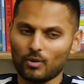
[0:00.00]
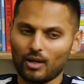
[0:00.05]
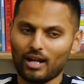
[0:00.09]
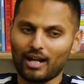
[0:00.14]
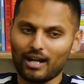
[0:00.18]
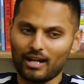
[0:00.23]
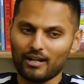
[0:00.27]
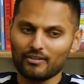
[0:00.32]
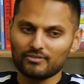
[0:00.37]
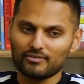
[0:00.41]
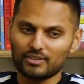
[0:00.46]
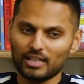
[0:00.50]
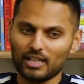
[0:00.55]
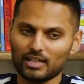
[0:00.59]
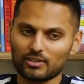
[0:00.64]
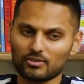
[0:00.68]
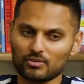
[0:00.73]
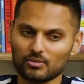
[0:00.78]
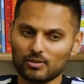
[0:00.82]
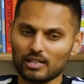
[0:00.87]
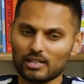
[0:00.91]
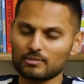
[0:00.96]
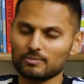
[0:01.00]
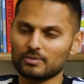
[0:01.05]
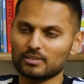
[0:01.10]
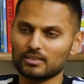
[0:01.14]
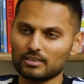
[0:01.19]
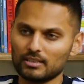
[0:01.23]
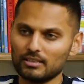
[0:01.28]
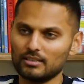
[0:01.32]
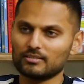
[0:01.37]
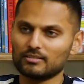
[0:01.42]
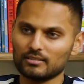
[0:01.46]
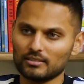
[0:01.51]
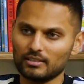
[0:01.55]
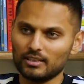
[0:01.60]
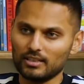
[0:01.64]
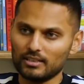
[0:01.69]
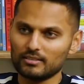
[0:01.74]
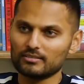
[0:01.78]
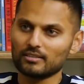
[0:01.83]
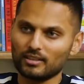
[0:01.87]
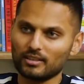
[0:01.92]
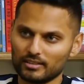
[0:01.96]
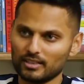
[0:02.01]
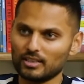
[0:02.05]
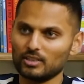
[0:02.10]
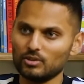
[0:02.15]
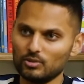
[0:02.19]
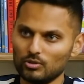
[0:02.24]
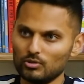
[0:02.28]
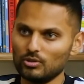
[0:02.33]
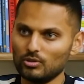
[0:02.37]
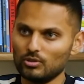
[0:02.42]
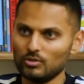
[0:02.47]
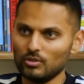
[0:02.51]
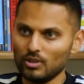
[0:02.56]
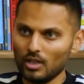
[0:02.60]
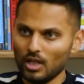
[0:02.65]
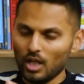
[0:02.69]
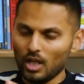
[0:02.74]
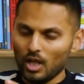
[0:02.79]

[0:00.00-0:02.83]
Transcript: not have the actual expertise and the insight that you do.